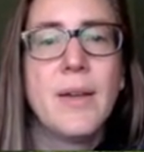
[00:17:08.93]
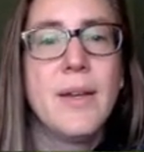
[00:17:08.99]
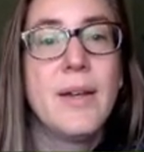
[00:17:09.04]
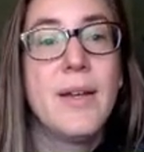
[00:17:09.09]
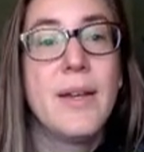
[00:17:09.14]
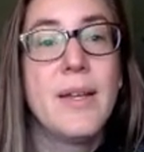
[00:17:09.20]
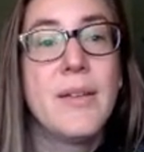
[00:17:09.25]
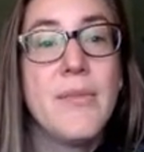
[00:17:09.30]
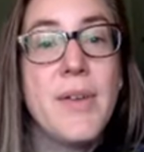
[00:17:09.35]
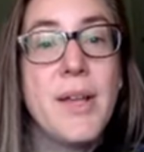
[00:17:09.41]

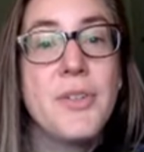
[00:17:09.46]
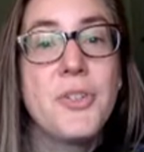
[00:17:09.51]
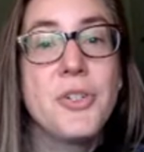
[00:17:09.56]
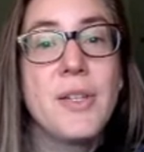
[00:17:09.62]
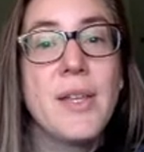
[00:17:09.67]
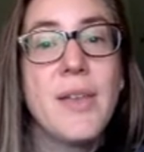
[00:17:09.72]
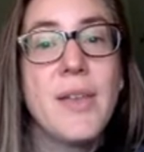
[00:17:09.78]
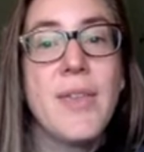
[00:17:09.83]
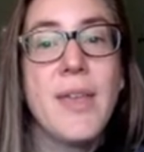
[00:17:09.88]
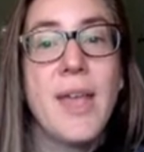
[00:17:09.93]
And
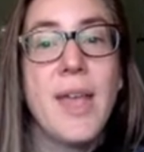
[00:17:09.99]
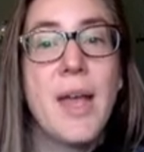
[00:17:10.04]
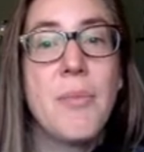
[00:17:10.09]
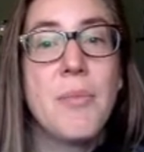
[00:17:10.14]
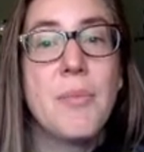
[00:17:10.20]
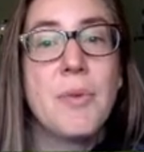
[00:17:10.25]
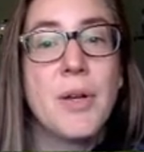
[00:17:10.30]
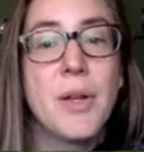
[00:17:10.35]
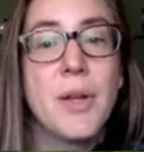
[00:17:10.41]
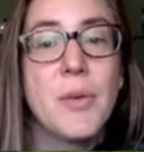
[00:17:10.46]
eventually the
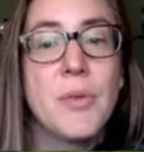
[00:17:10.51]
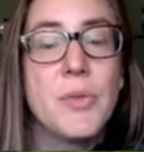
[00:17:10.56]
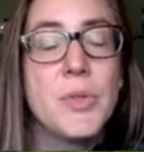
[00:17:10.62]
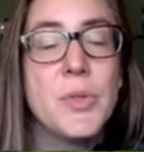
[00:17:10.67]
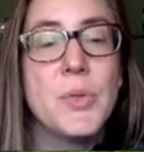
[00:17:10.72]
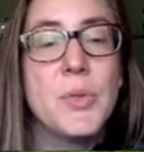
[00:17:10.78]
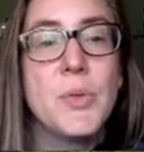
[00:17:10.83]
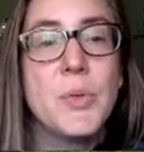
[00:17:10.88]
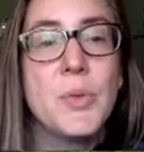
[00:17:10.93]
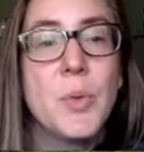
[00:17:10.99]
embryo
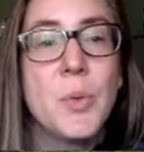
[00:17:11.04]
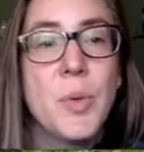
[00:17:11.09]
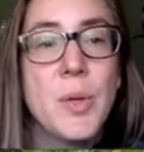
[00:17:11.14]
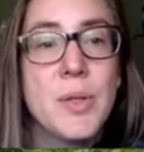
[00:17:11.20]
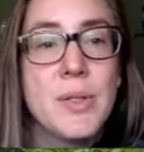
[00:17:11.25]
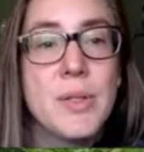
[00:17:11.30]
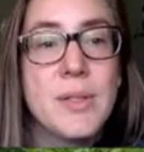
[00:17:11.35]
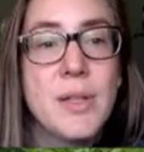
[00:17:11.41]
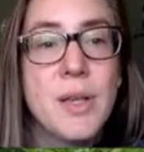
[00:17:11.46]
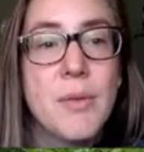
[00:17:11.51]
dune
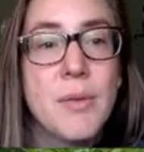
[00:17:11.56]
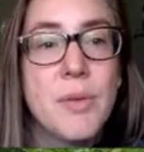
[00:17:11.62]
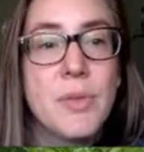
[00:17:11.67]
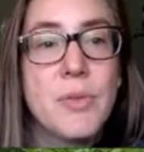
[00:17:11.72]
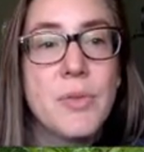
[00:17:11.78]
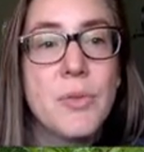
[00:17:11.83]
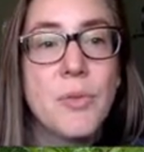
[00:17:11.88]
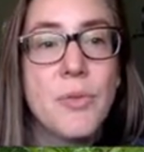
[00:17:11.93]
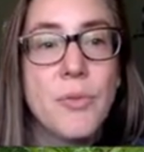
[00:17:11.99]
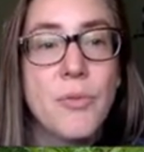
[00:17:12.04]
is going
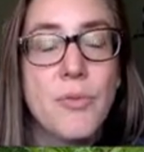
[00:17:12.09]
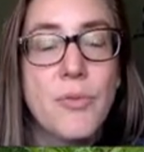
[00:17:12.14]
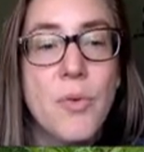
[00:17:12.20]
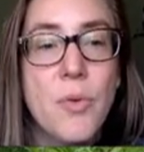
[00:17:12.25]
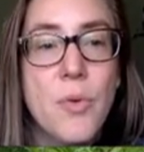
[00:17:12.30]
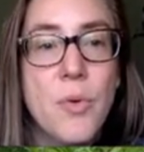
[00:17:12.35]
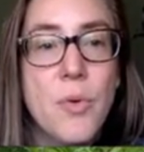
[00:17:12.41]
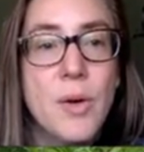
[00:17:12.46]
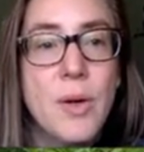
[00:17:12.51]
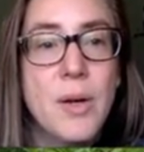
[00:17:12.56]
to
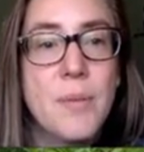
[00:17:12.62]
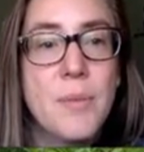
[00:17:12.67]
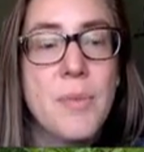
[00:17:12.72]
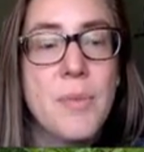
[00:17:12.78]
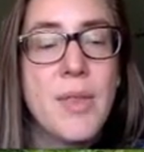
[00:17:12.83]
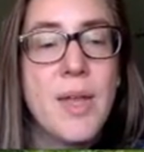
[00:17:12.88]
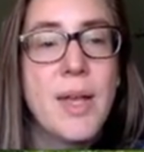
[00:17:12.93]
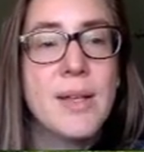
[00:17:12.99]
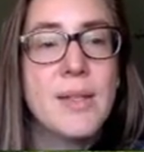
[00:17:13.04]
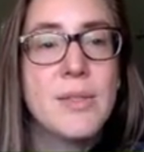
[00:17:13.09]
form
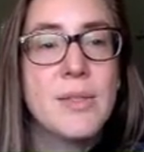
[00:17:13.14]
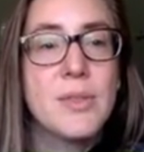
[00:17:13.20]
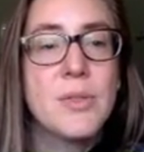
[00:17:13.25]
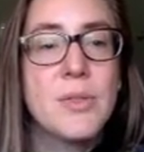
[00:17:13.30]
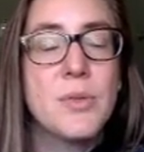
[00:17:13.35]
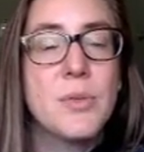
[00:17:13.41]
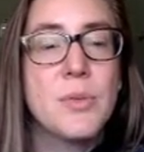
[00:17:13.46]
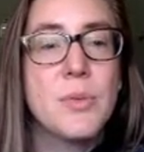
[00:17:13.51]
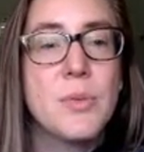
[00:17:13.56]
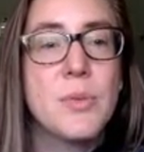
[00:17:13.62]
thanks
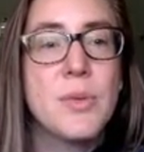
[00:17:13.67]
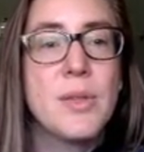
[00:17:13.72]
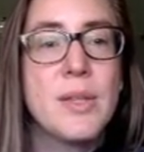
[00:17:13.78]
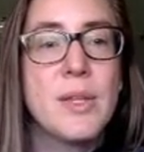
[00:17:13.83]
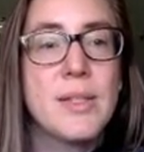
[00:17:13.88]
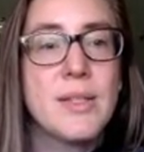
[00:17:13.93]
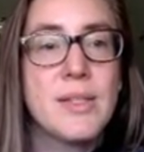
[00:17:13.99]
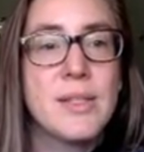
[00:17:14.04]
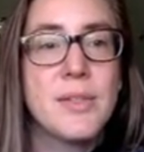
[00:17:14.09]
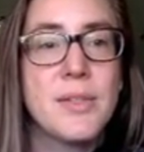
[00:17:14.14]
to
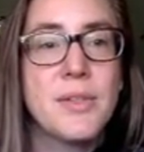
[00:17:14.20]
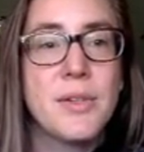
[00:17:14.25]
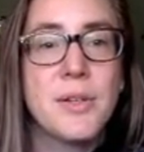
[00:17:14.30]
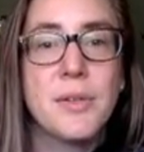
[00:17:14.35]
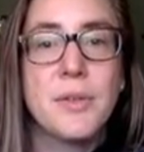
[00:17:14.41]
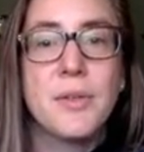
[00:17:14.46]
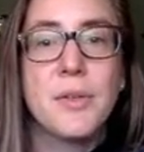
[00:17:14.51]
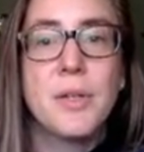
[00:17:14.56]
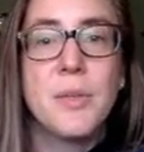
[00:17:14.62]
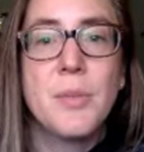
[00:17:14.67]
these
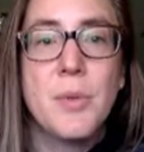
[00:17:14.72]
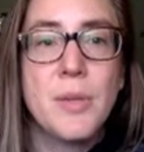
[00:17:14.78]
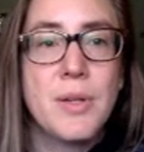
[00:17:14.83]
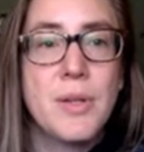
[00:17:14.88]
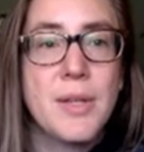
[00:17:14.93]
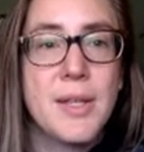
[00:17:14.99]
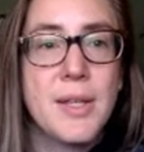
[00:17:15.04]
cereal community